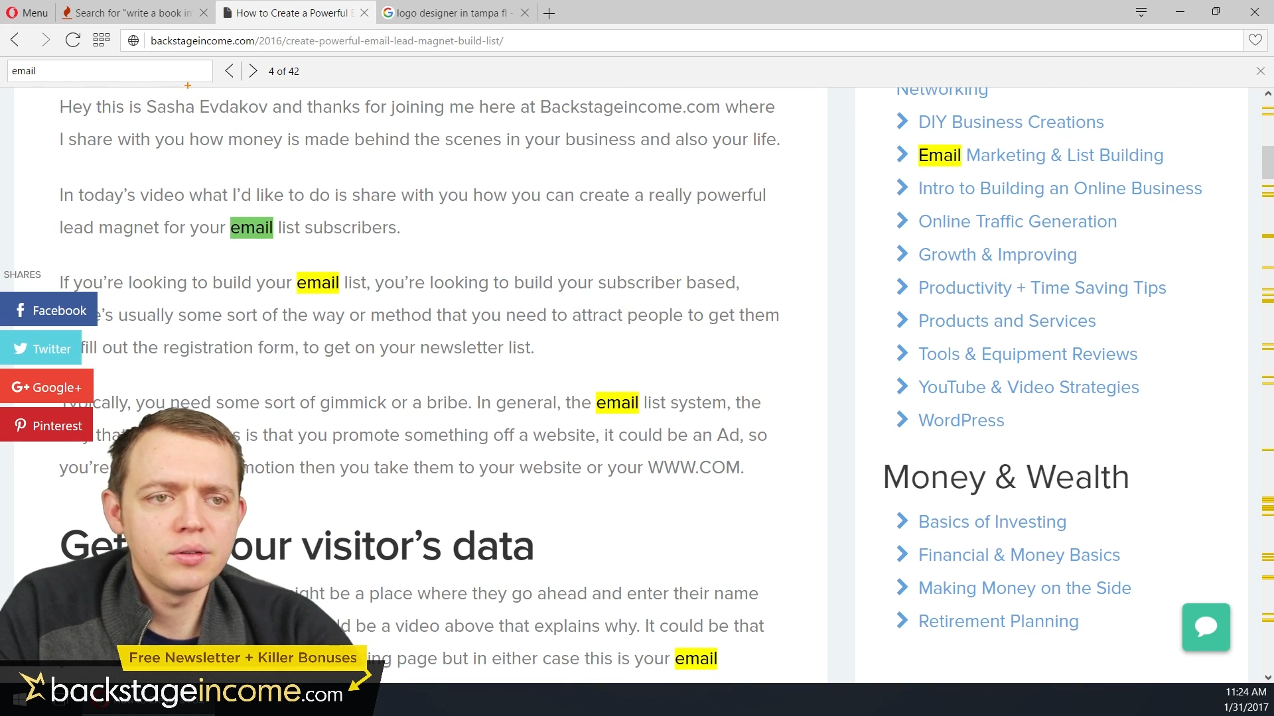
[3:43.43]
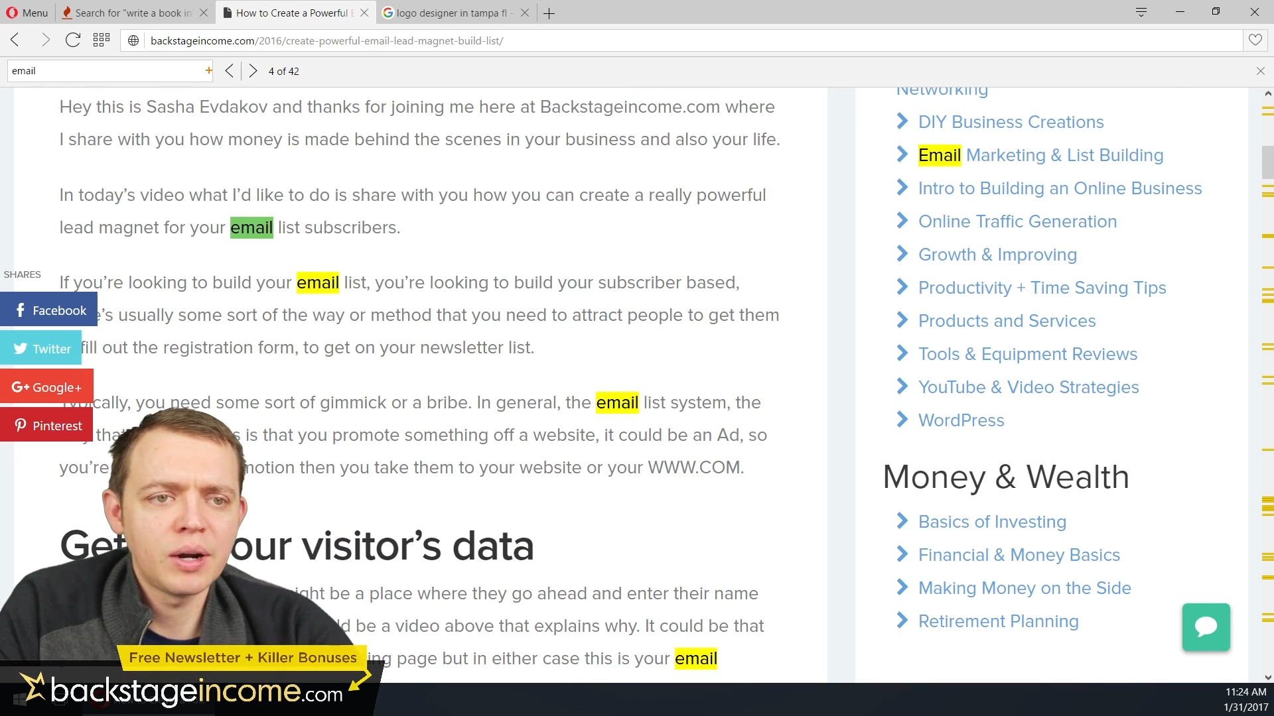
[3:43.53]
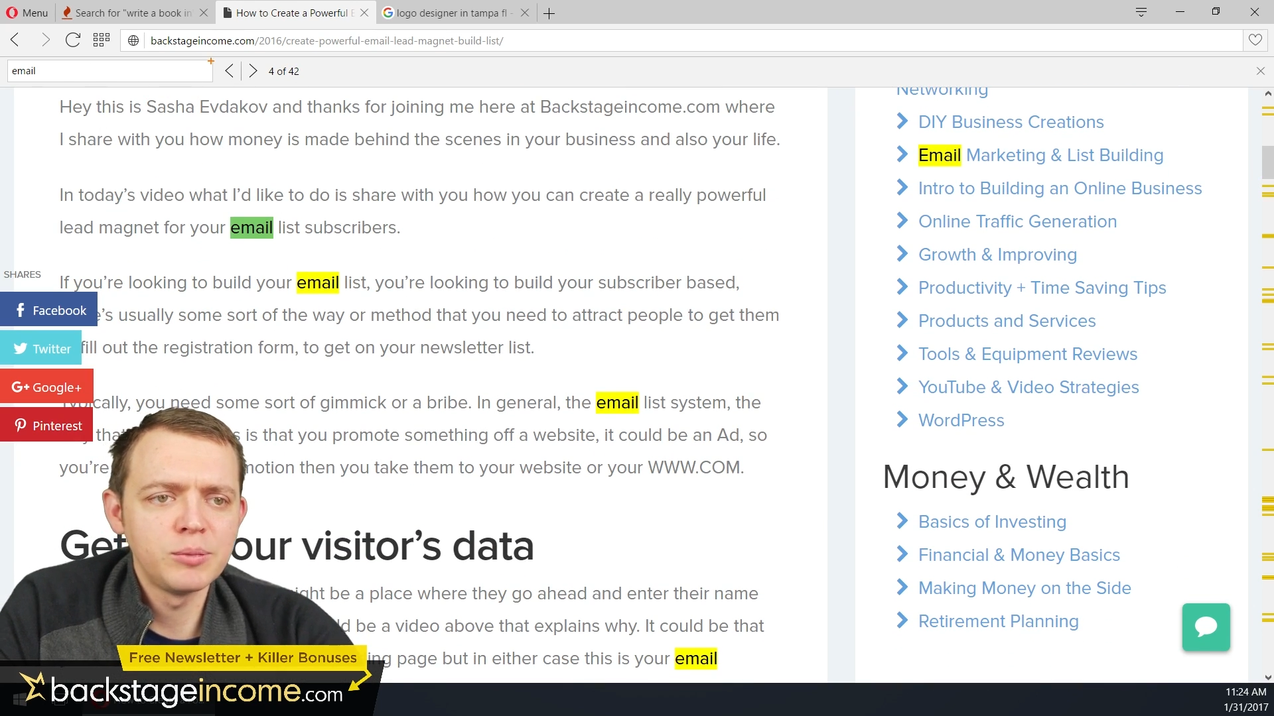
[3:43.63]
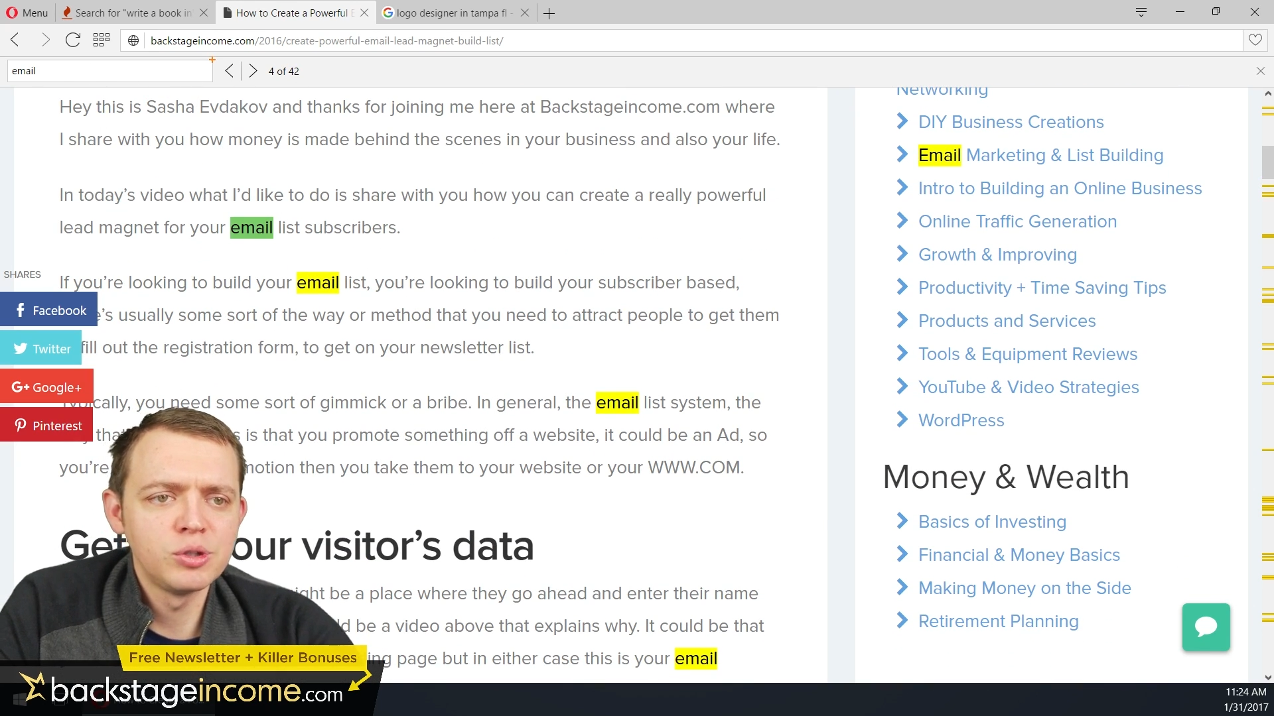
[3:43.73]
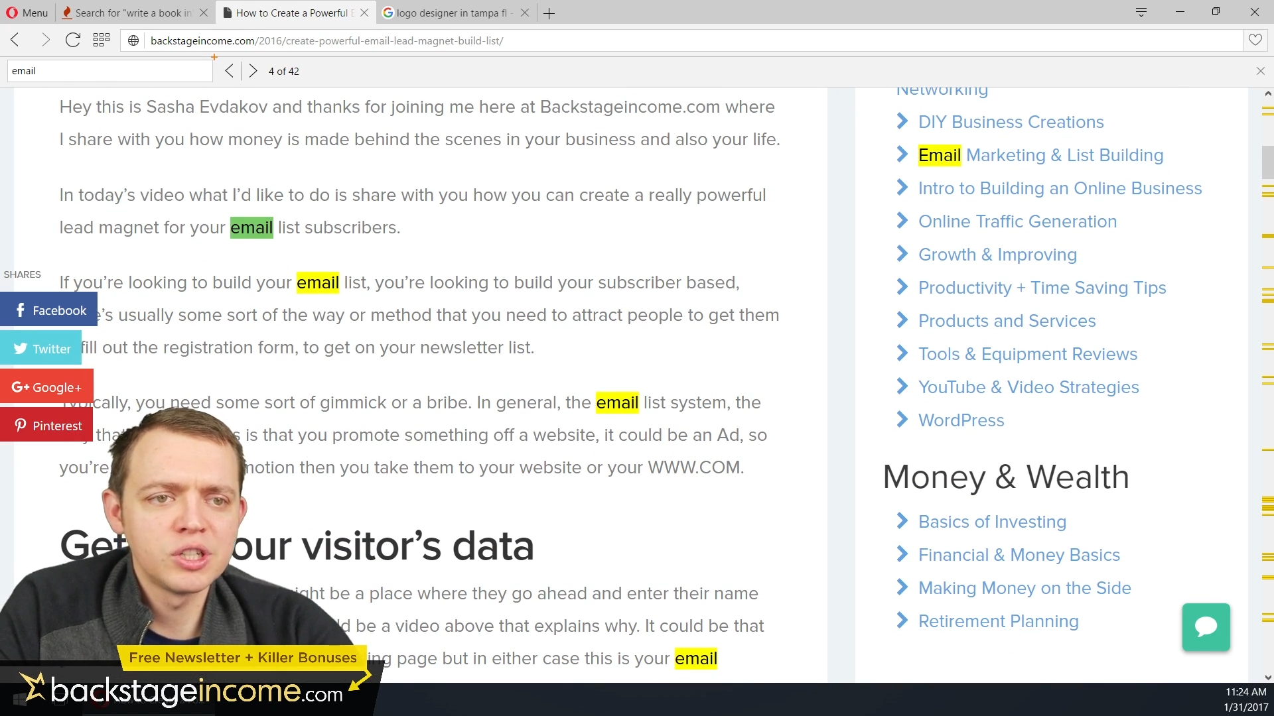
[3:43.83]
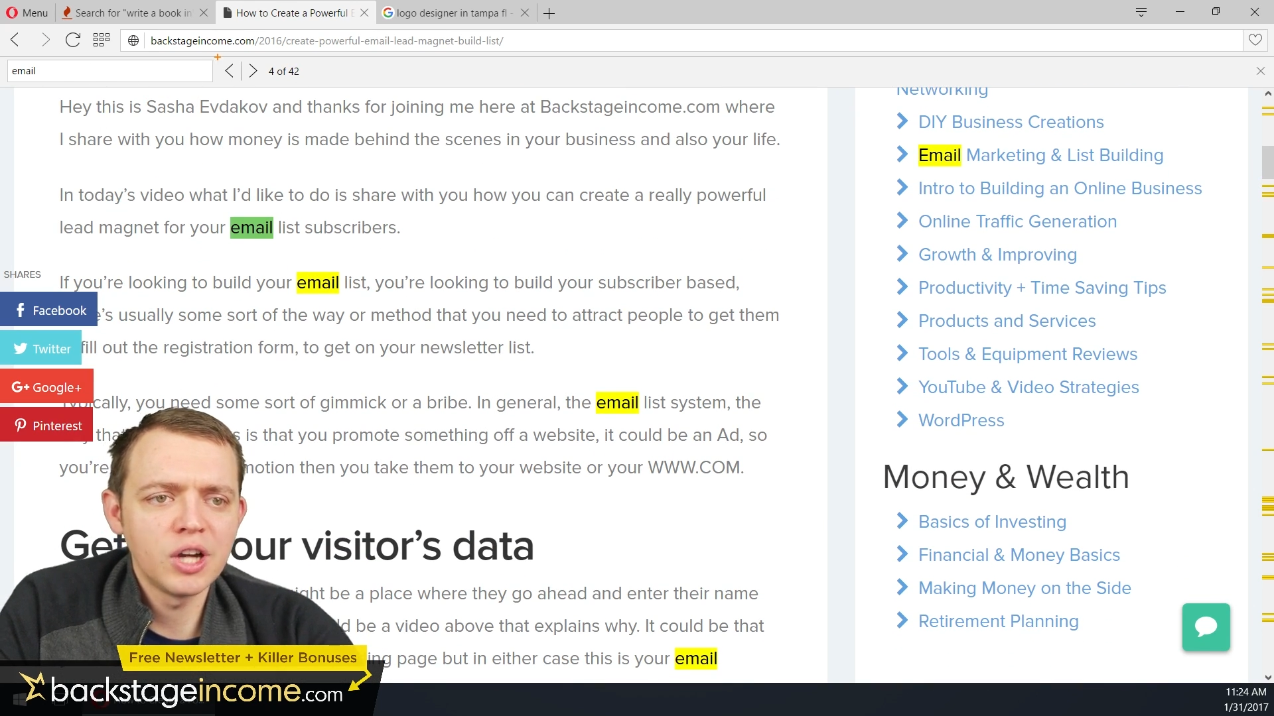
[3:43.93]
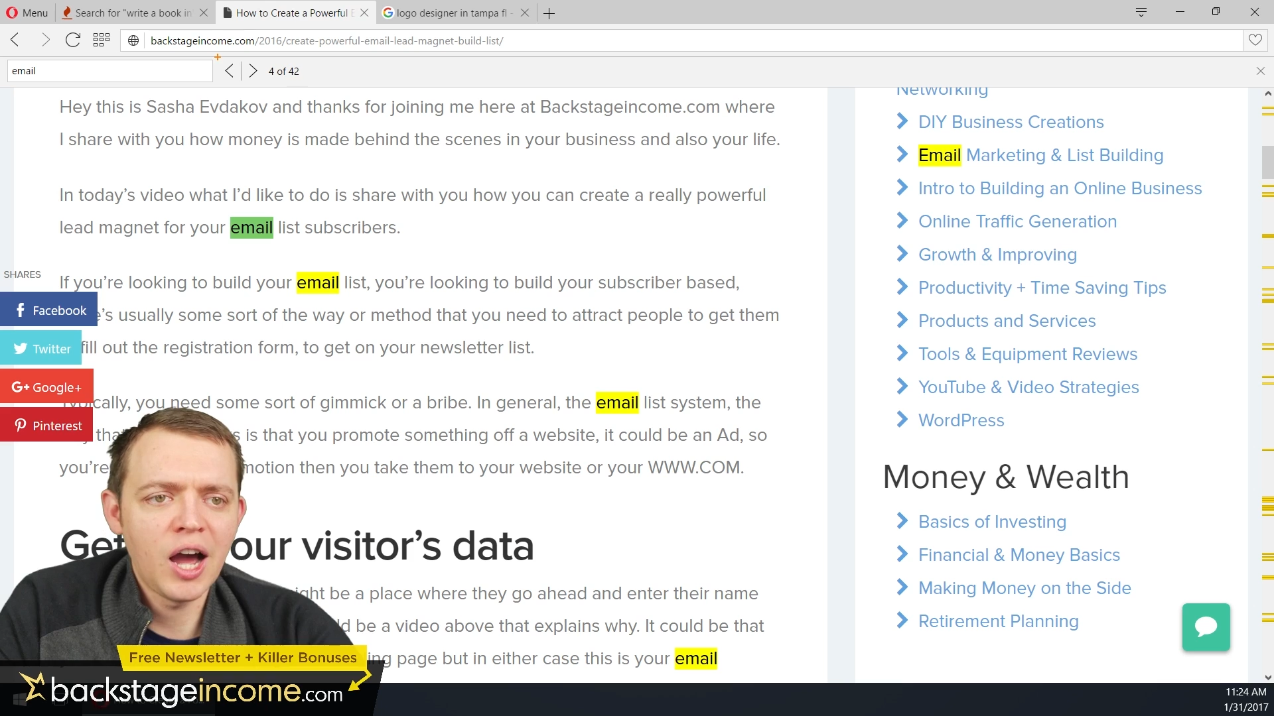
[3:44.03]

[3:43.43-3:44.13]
I'm using